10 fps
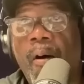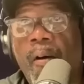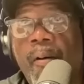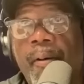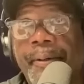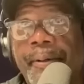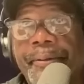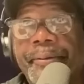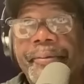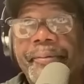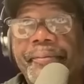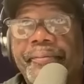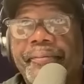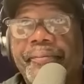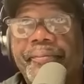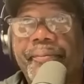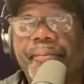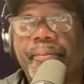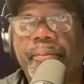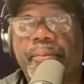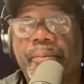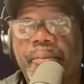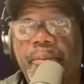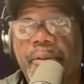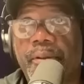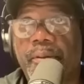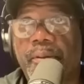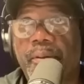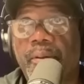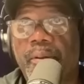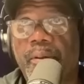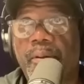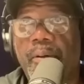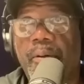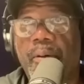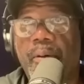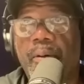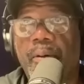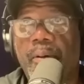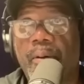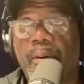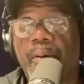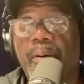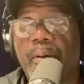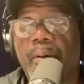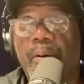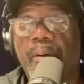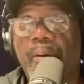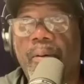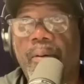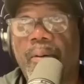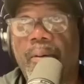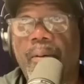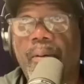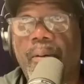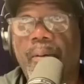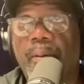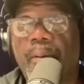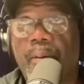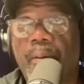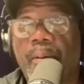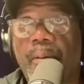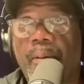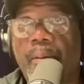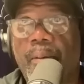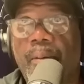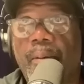This person isn't speaking.